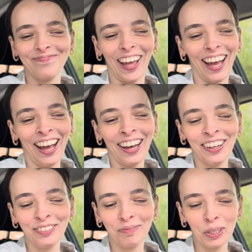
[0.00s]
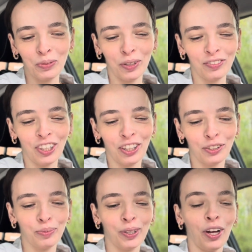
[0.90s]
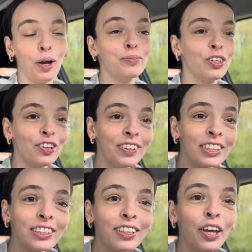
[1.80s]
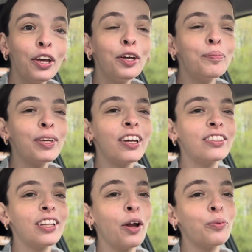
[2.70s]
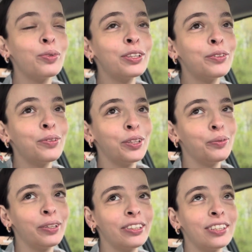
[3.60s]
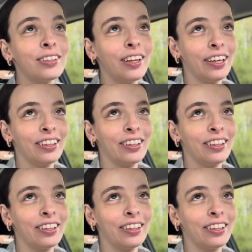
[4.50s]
I have my 12 challenge book. I'm nervous because I really want to like